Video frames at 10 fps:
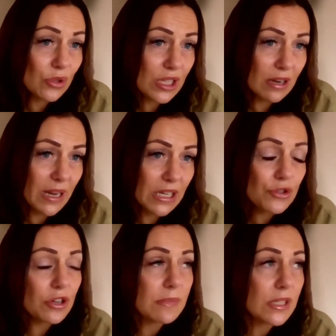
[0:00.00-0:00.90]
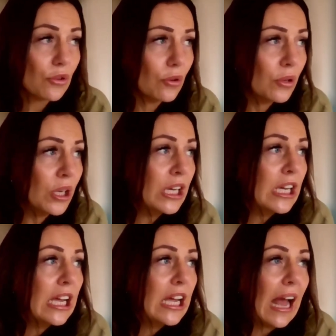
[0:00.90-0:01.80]
She's in a mainstream school,
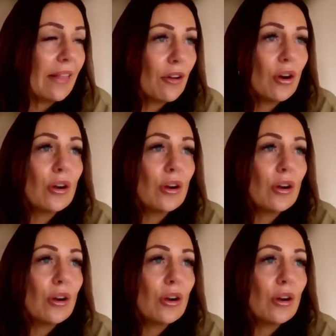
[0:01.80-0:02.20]
and there are